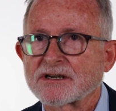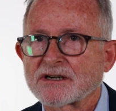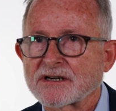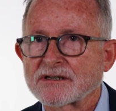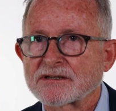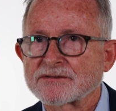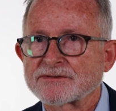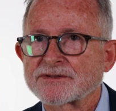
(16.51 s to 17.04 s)

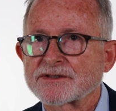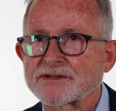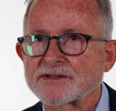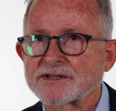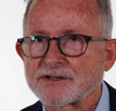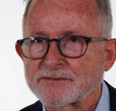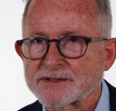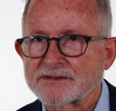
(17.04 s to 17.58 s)
of
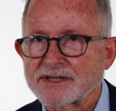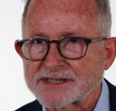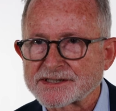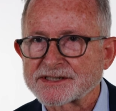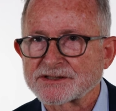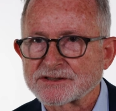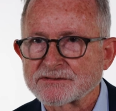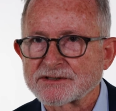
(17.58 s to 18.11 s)
the human
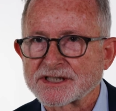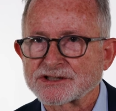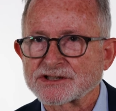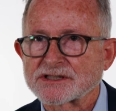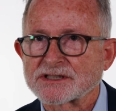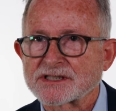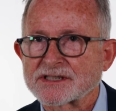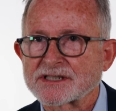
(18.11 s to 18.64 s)
rights
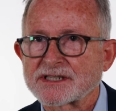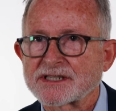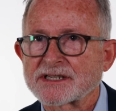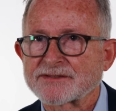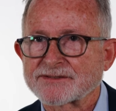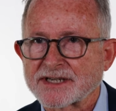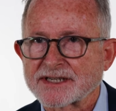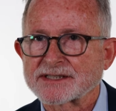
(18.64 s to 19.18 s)
situation
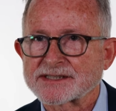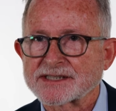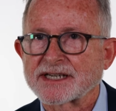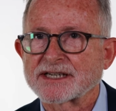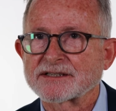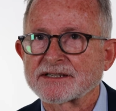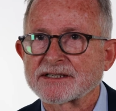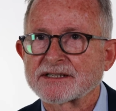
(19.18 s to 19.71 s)
in
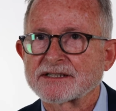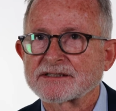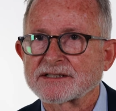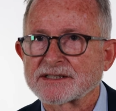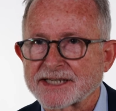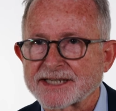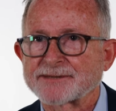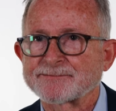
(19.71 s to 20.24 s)
Afghanistan
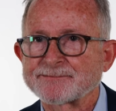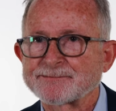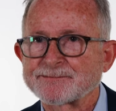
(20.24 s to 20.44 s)
today.